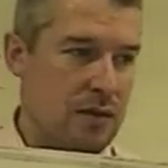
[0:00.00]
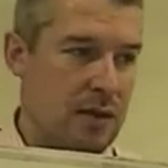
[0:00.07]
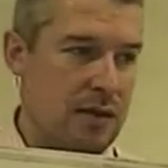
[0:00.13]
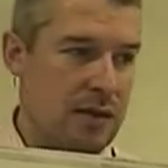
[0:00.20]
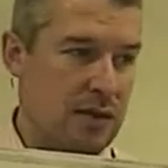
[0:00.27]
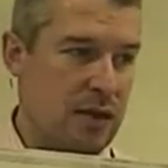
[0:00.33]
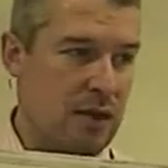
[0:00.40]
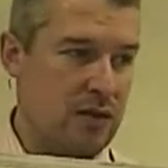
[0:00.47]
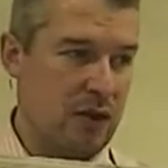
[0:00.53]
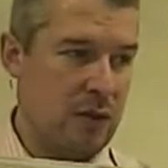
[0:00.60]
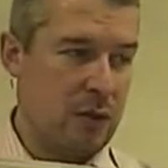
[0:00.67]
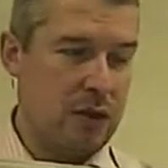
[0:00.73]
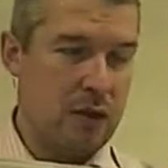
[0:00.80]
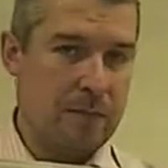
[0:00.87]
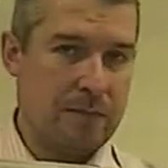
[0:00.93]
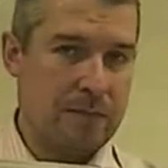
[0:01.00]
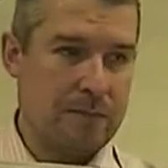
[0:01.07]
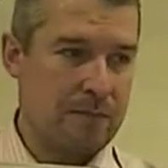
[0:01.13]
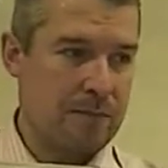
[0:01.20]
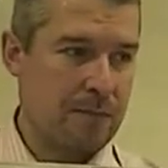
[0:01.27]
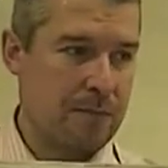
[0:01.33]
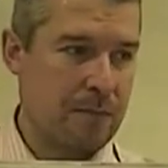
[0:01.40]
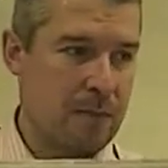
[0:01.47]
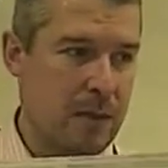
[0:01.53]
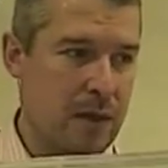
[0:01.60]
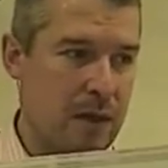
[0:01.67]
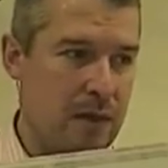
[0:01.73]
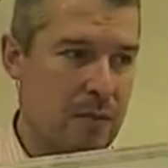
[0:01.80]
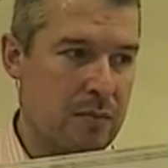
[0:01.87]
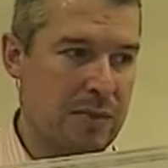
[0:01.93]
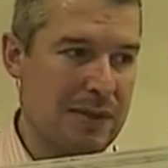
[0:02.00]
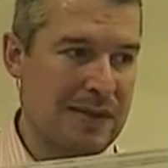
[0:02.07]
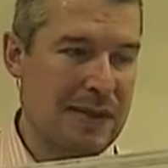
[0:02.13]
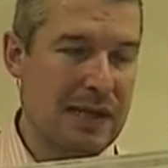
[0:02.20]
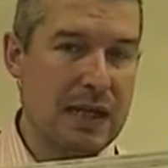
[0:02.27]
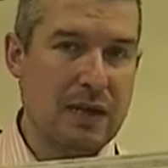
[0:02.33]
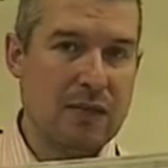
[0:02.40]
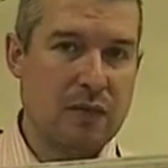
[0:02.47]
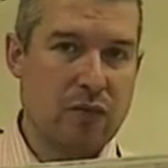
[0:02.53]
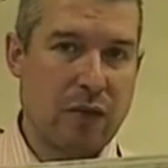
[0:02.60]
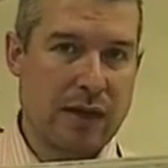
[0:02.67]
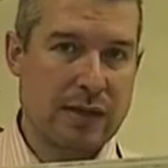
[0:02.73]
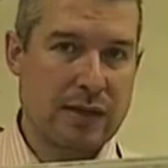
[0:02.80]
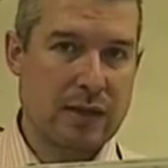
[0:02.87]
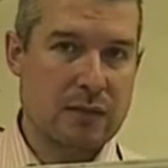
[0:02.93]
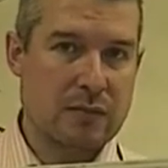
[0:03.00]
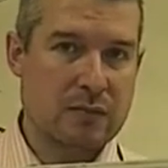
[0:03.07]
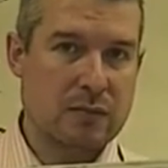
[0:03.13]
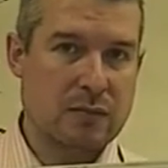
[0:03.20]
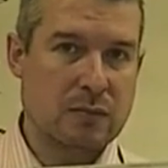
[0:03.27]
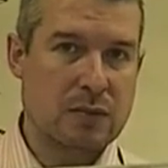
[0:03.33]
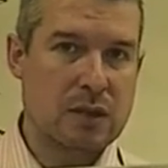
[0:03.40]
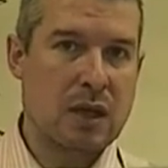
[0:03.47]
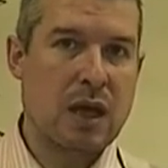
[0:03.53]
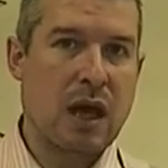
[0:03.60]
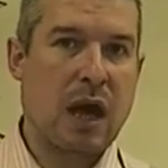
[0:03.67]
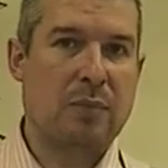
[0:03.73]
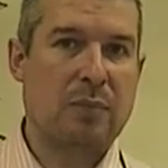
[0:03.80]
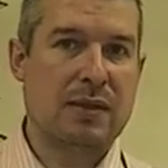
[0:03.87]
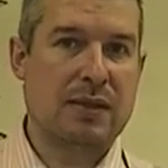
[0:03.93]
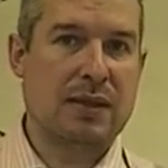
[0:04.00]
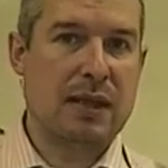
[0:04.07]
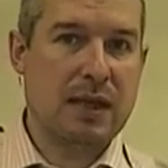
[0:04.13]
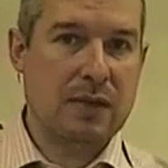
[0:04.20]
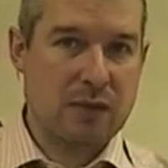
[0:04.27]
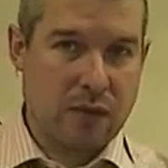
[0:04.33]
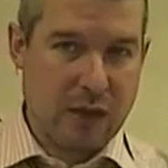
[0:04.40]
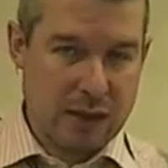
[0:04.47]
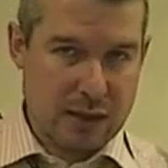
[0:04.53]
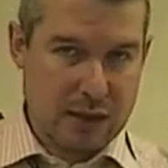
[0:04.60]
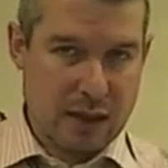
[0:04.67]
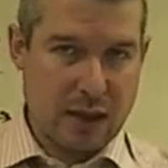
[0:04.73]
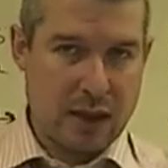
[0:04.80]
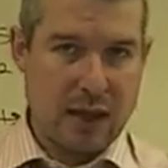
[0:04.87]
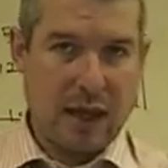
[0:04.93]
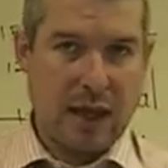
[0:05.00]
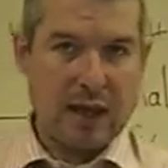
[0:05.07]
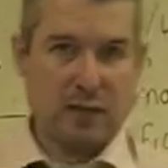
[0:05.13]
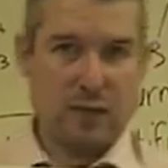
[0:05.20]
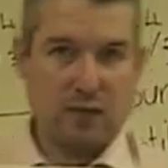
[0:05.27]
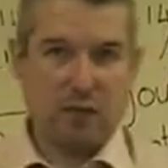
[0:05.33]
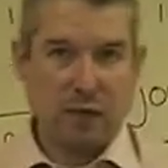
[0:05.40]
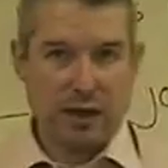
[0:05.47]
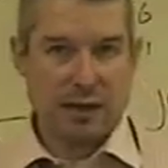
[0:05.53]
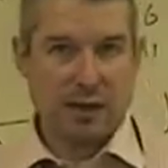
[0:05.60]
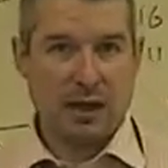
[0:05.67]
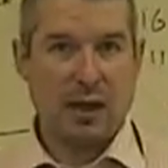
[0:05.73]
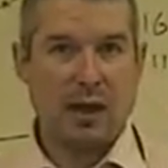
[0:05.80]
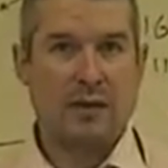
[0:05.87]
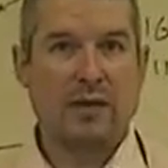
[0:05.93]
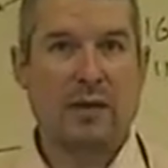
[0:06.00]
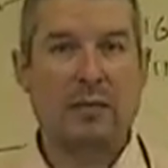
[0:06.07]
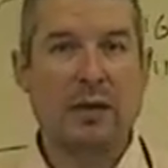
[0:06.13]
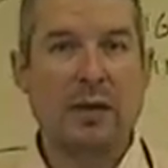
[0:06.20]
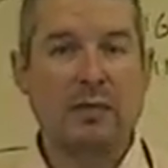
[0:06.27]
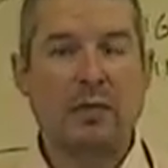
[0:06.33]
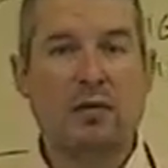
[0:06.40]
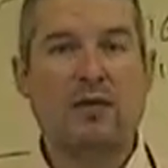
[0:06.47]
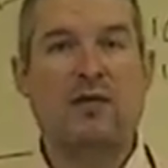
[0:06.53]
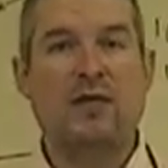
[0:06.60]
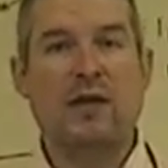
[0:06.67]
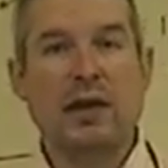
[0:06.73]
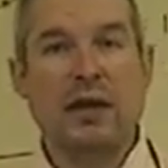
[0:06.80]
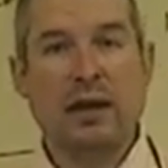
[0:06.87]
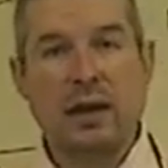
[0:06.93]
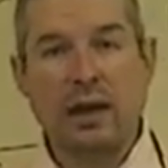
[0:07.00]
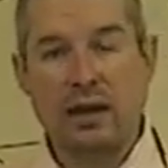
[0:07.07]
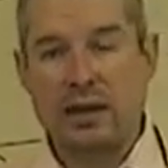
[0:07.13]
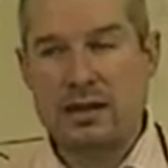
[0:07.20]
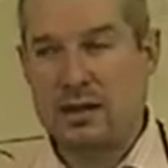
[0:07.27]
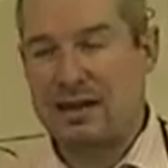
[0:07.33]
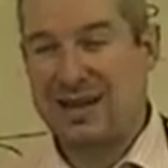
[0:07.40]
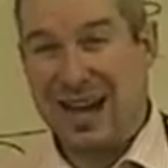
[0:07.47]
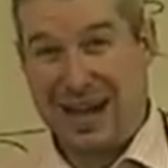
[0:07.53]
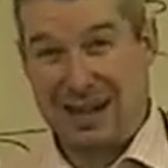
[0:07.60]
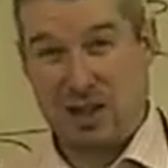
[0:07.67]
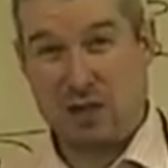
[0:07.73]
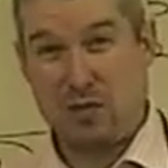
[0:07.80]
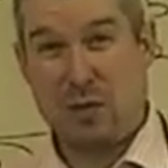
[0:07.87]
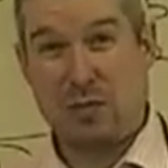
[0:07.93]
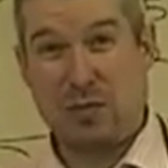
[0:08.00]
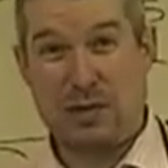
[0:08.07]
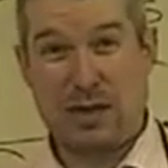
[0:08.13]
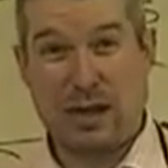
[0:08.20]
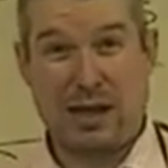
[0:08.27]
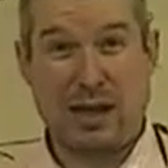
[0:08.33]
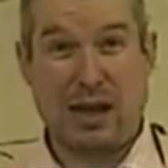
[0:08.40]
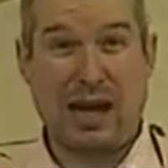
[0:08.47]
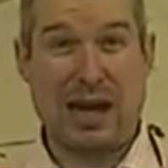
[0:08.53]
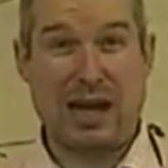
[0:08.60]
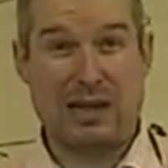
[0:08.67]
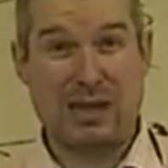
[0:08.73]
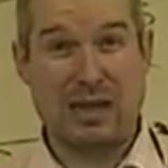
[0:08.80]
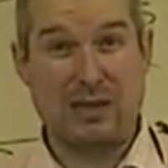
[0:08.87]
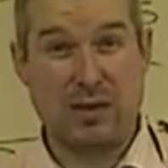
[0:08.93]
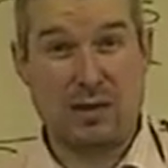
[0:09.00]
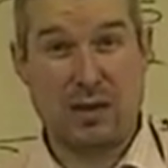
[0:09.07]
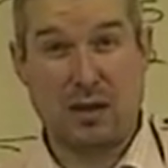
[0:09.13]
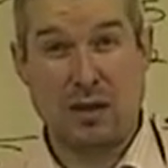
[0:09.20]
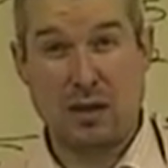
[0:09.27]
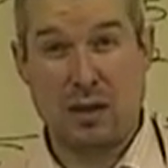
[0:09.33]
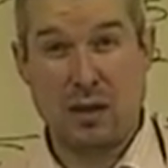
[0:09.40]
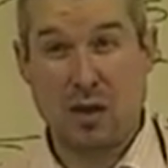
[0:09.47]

This is an interesting word. Perceived risk. A perceived risk is the risk that people feel is attached to a particular activity.